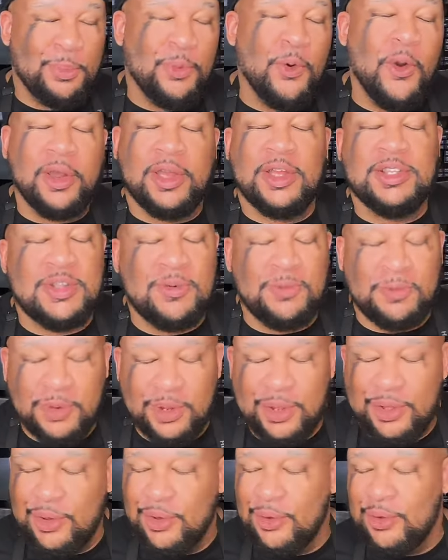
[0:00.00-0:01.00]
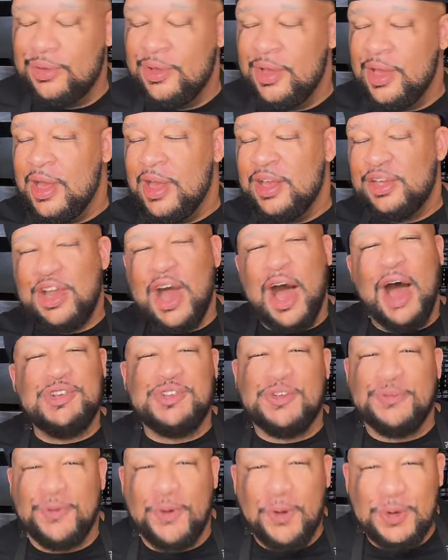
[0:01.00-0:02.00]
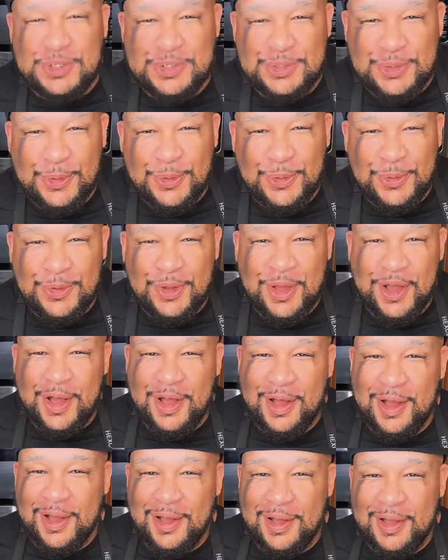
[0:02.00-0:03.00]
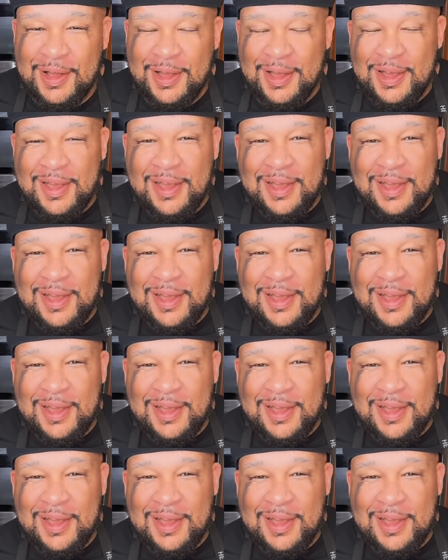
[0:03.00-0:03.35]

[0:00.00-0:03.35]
pork is a real controversial uh,